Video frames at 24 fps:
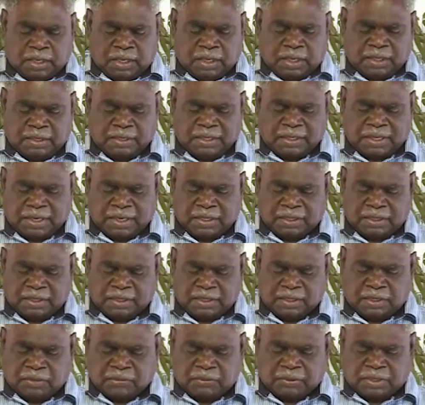Education
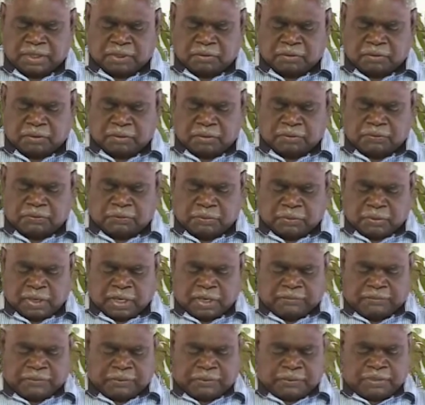is critical for
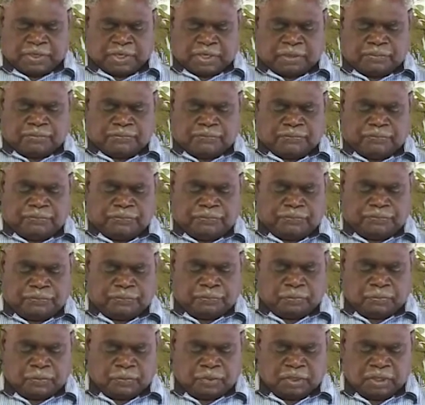our future.
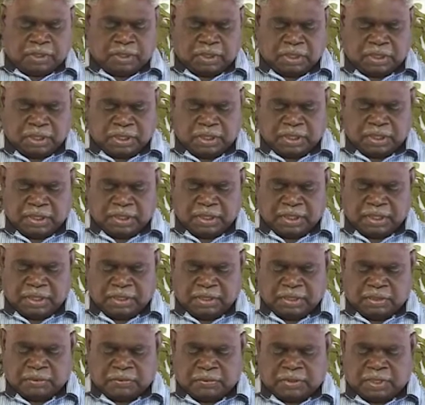It
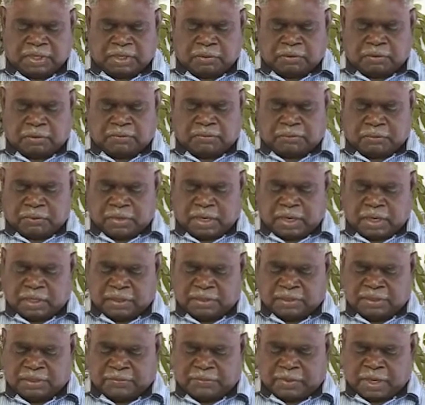is critical for our
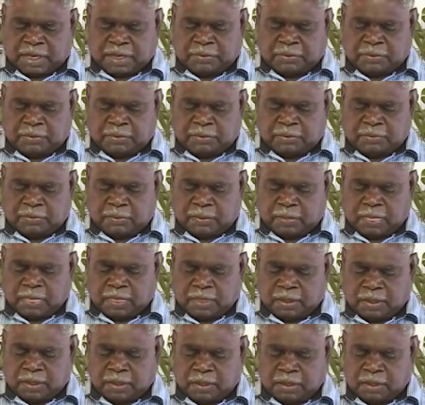survival
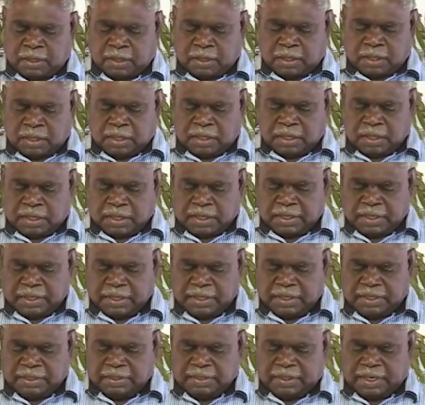
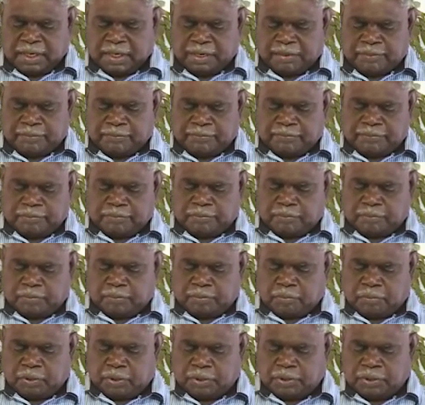in the
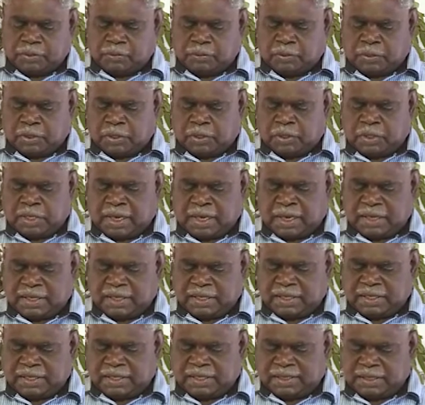modern world,
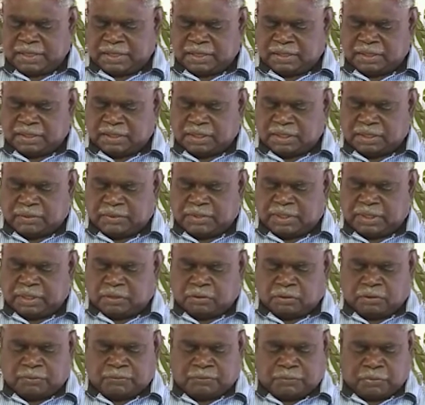and it is
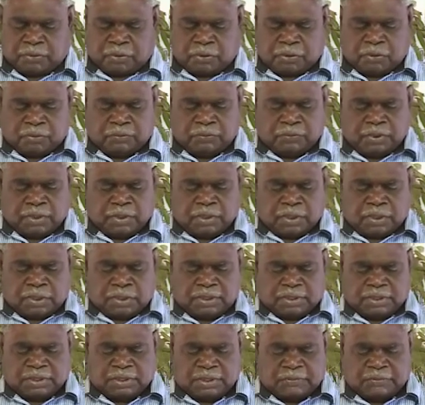critical for
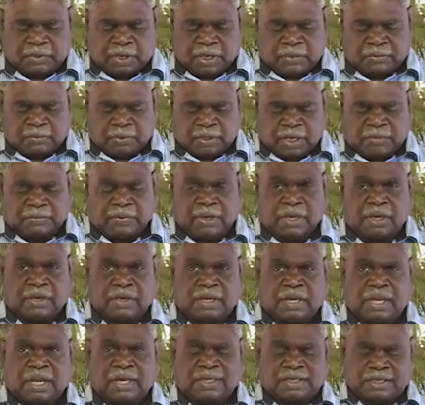the survival of our
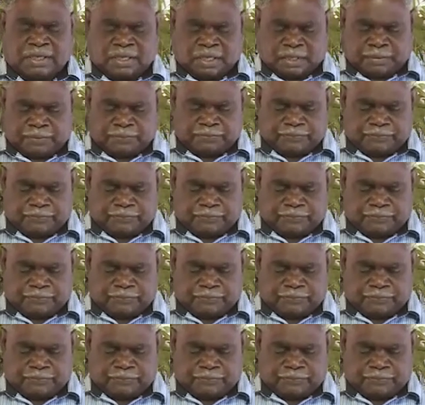culture.